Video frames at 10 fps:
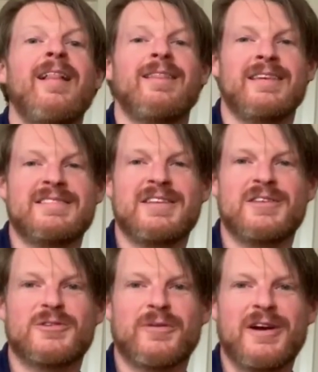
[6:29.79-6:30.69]
listen to the
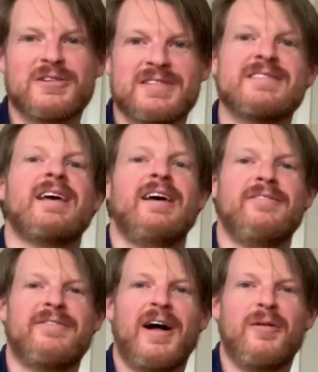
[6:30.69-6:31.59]
directions and
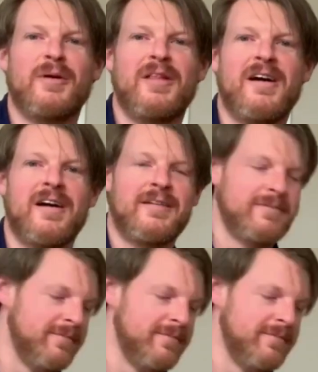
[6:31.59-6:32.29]
follow along.